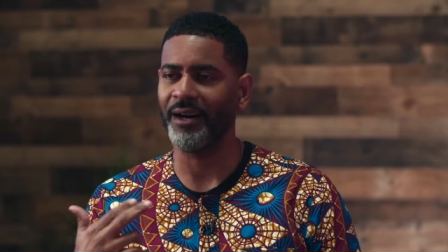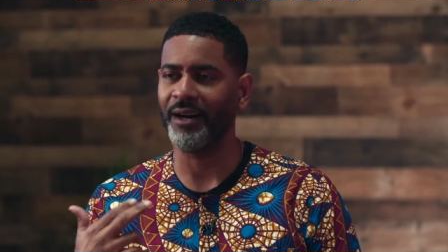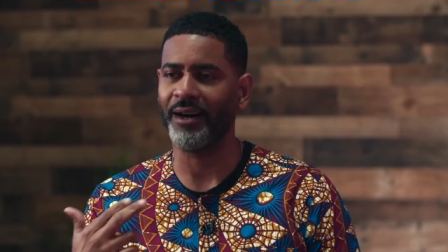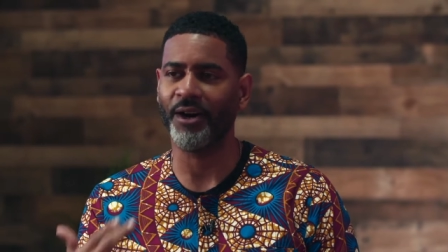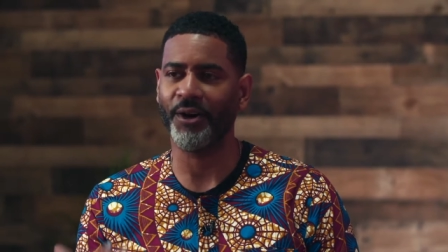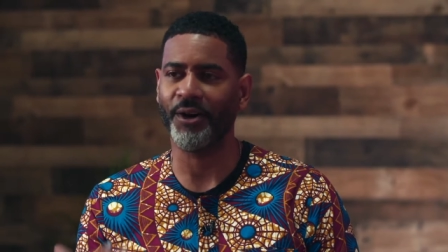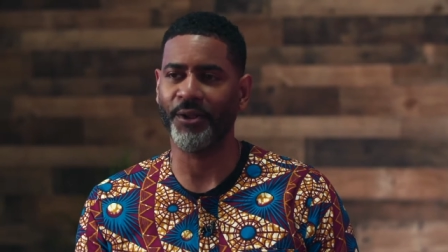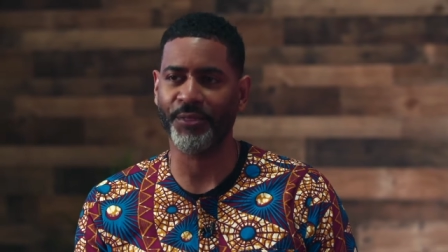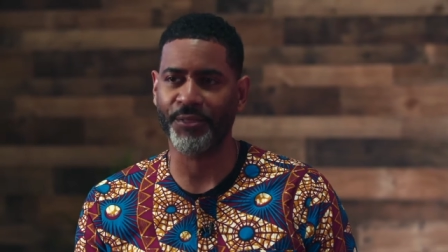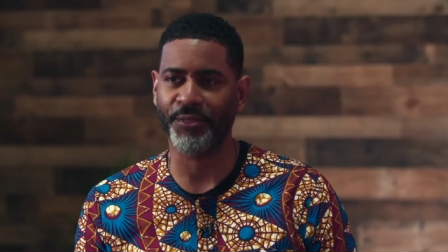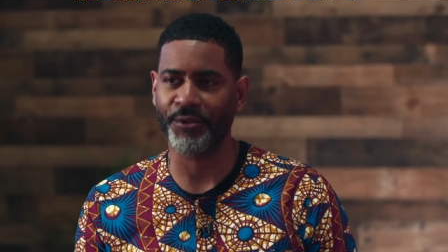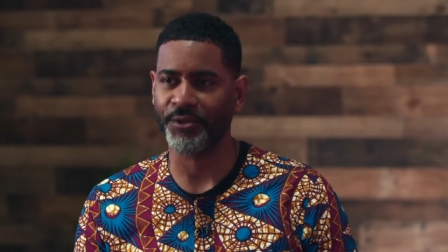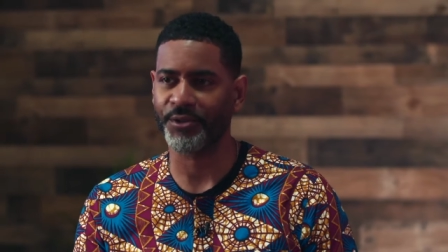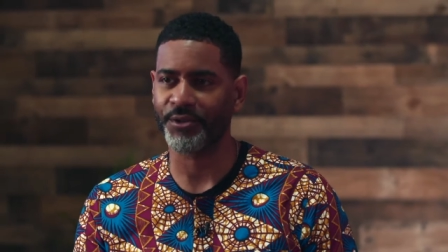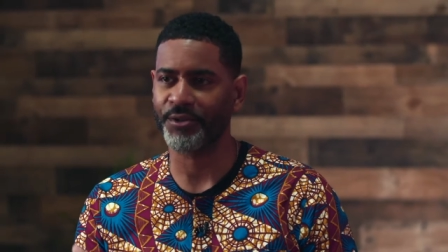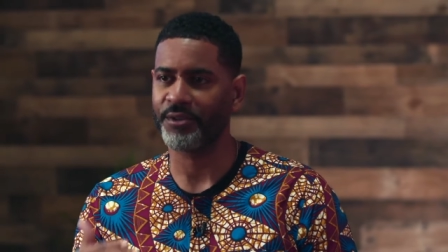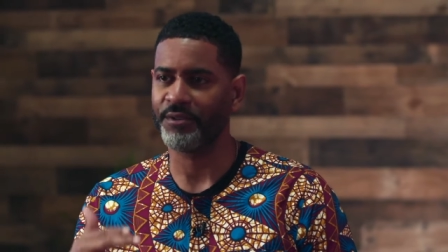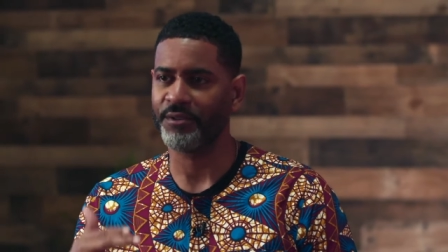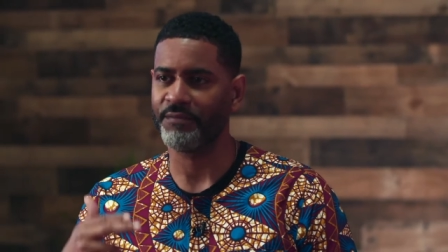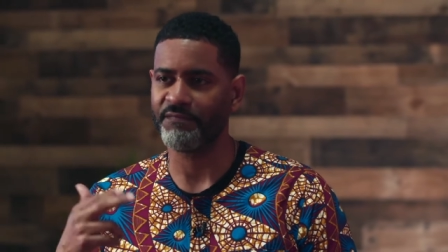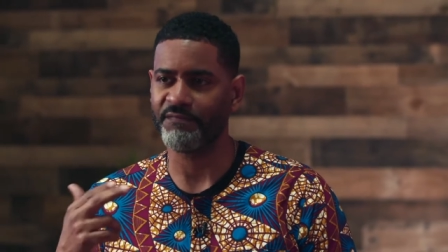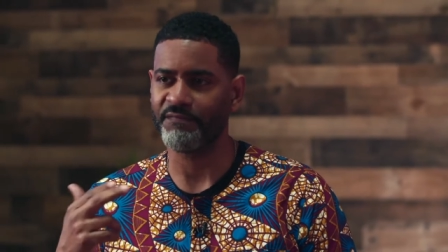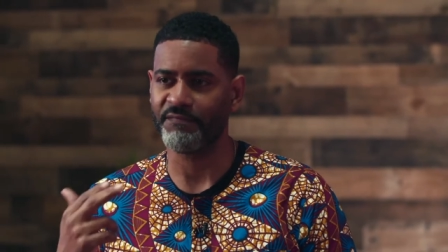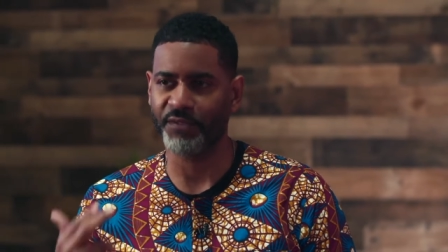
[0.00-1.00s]
other
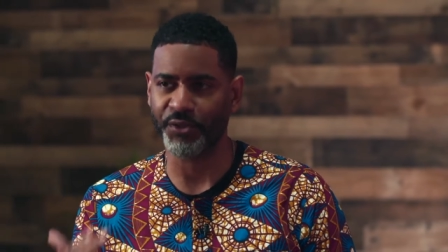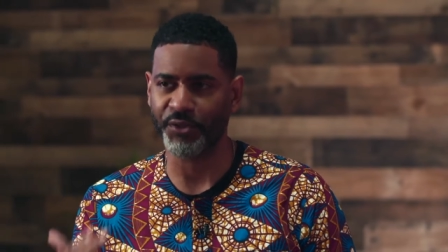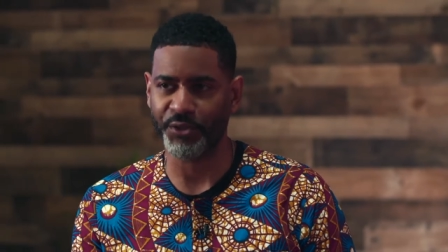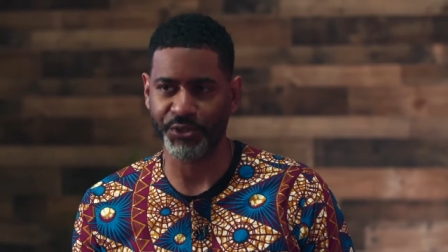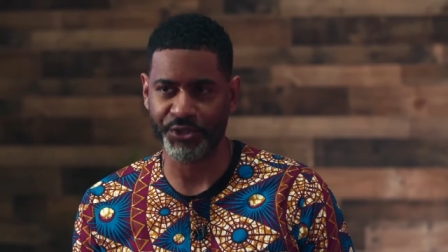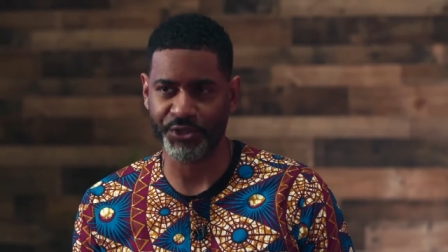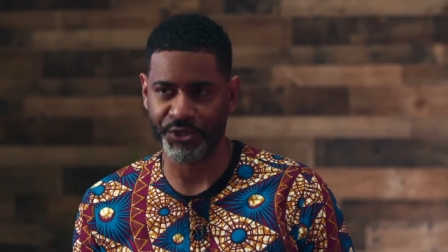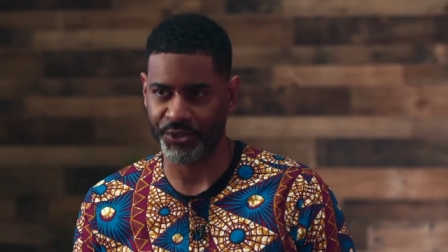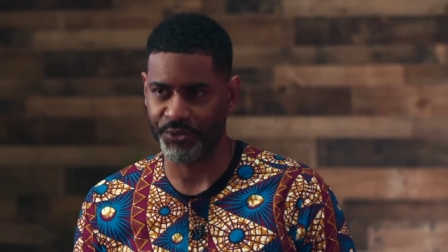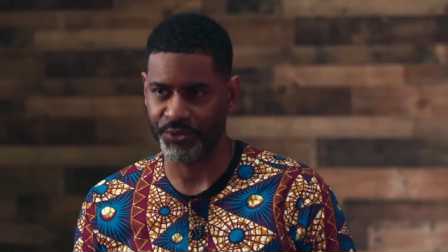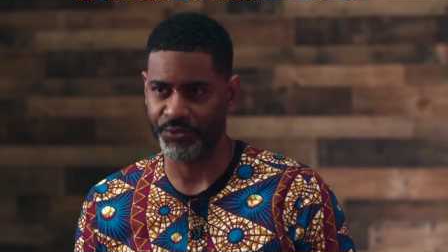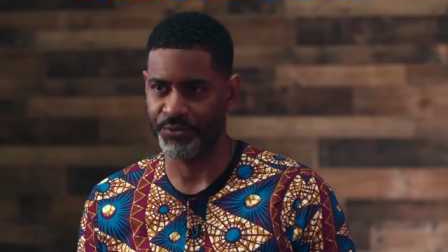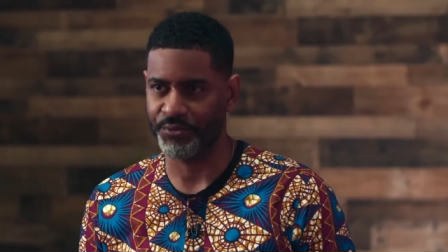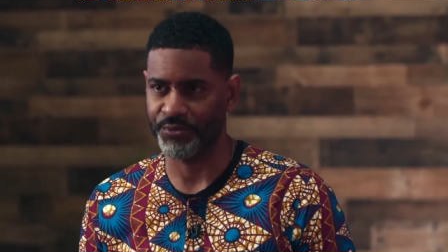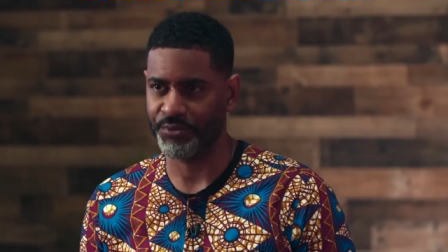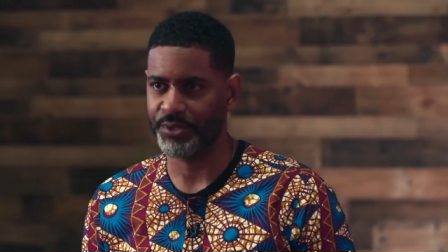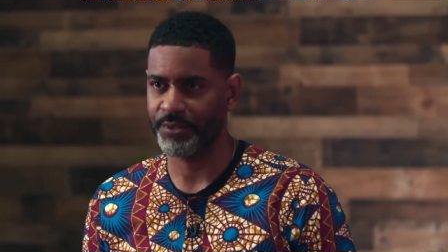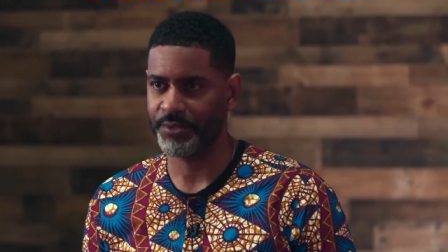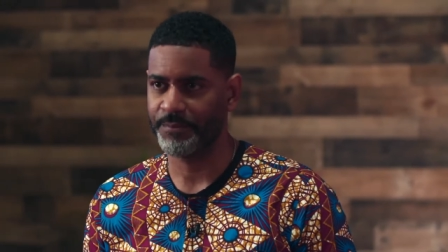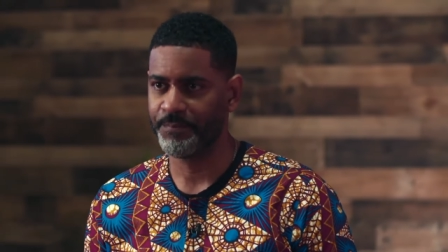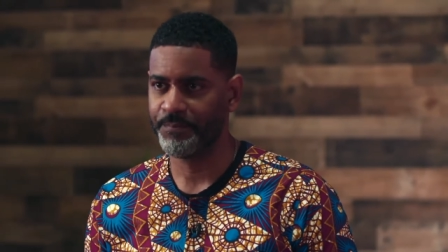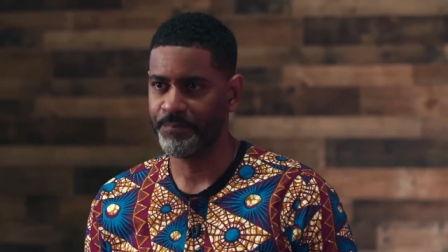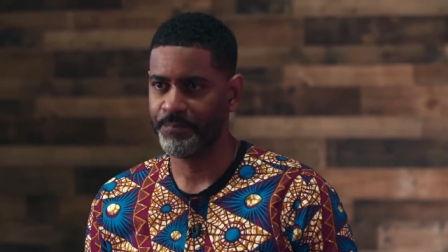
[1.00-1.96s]
virtues,